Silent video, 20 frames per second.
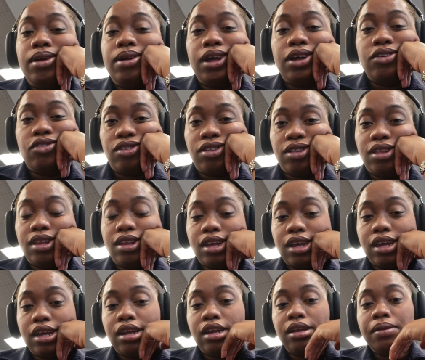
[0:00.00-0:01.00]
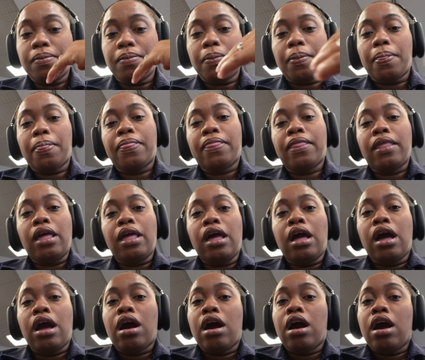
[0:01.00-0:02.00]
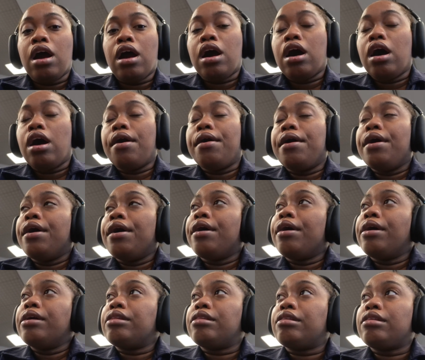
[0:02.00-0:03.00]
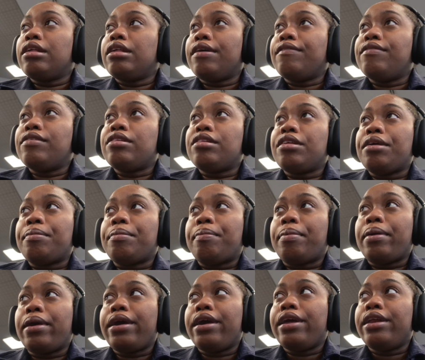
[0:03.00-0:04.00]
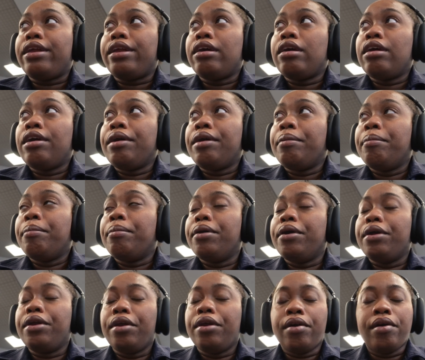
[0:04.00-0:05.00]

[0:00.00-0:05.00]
I just stayed I still have the same pain but